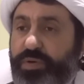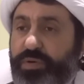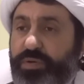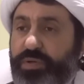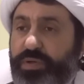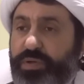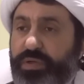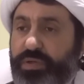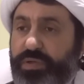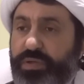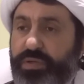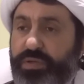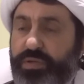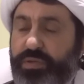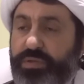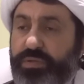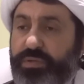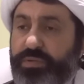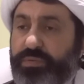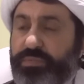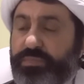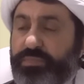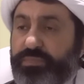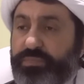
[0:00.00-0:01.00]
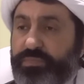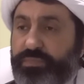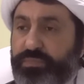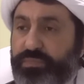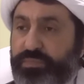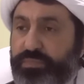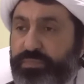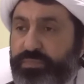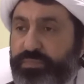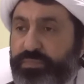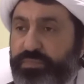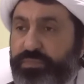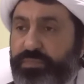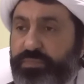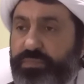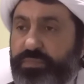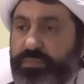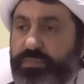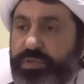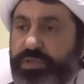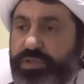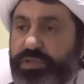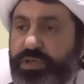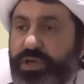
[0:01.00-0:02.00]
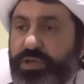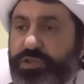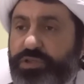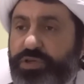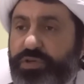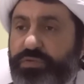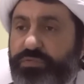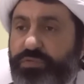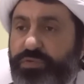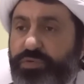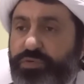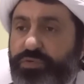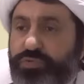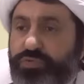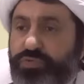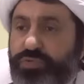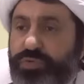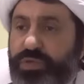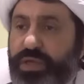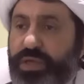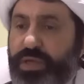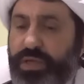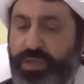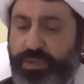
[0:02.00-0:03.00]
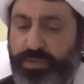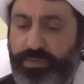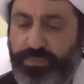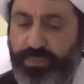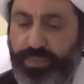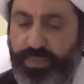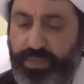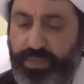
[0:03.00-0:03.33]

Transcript: uh, discussion for today.